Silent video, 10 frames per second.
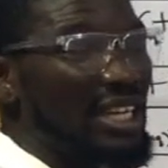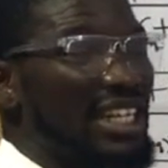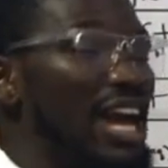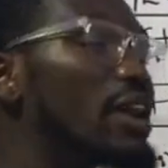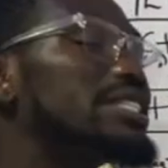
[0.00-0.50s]

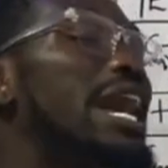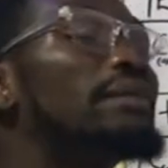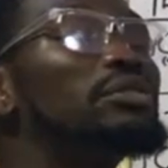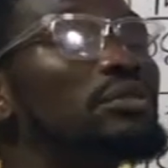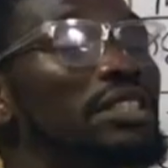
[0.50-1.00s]
The
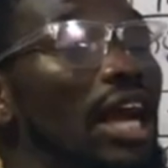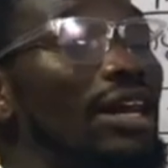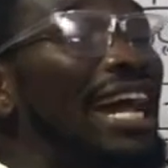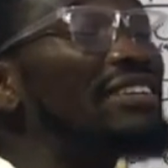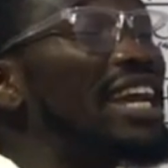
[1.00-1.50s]

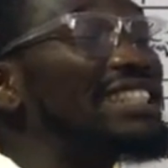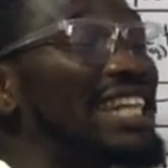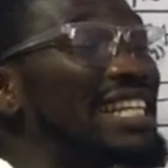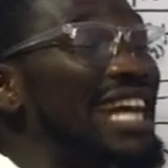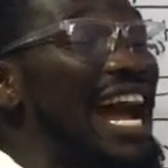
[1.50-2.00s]
other
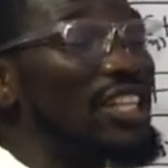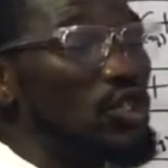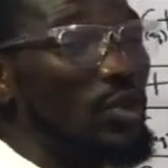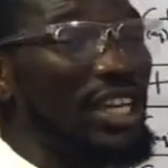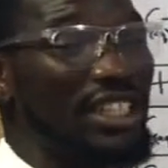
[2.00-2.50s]
reagent at
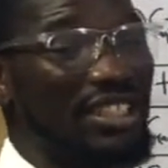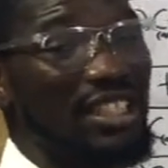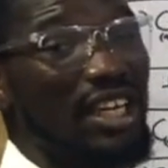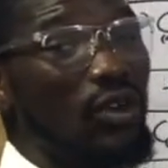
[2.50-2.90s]
which